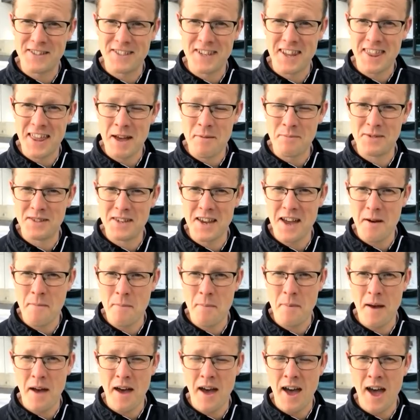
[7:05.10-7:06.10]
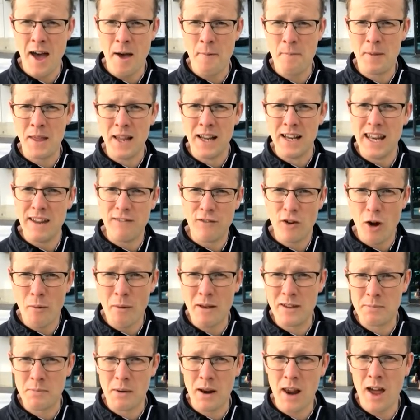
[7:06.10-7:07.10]
us a thumbs up, um, leave
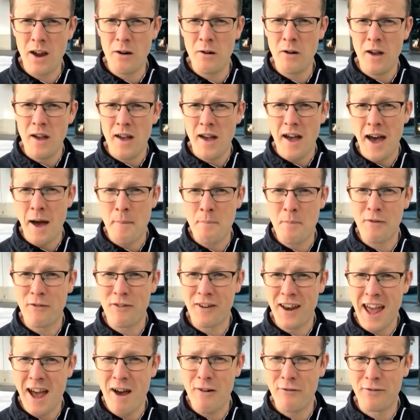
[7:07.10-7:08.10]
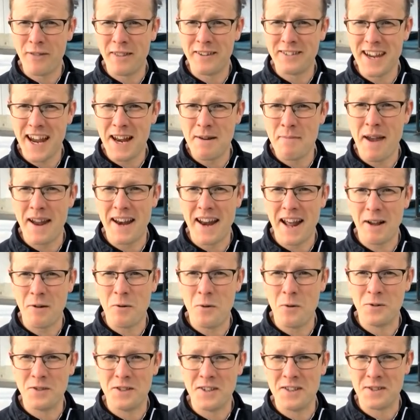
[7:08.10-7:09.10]
comments below. Uh, but for now, from the TaylorMade
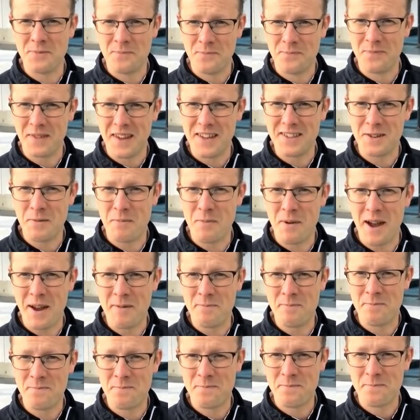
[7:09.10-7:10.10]
headquarters, it's goodbye.